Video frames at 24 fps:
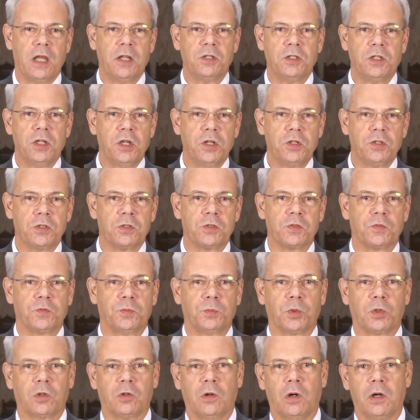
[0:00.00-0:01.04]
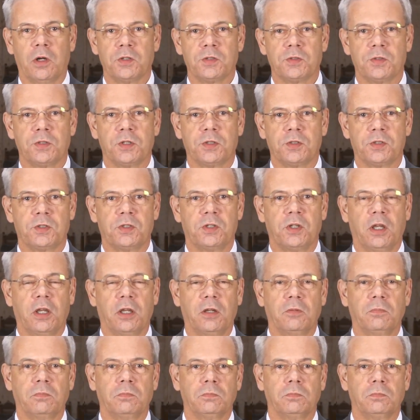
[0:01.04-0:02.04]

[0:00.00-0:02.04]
and teachers from across this state.